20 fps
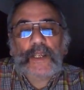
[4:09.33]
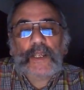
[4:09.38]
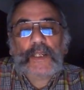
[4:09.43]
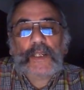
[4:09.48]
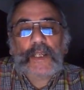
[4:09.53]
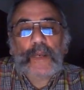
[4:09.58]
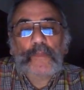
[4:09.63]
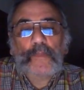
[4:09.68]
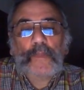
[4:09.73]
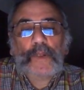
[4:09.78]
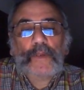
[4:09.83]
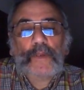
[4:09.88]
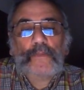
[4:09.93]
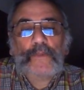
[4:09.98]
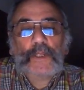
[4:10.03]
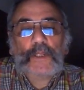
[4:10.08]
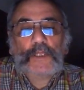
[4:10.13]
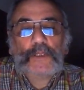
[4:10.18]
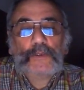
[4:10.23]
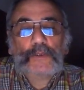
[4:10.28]
government
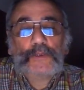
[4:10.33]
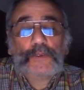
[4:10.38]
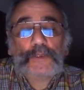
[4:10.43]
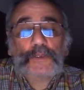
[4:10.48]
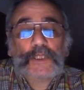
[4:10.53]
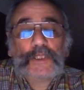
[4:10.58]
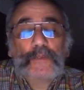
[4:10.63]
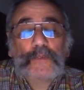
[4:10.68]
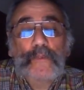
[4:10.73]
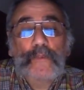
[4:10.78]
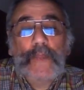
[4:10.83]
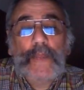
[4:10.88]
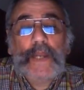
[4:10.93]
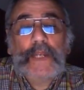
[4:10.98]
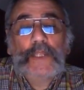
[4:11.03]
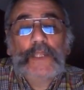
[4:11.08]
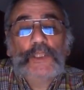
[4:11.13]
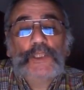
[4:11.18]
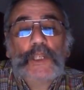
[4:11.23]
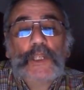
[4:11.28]
officials, or just men
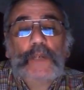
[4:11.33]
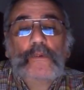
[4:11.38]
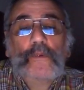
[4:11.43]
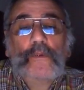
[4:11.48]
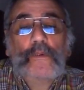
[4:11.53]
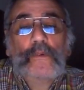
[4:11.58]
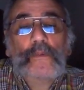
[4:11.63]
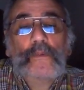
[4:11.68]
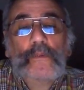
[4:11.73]
in general?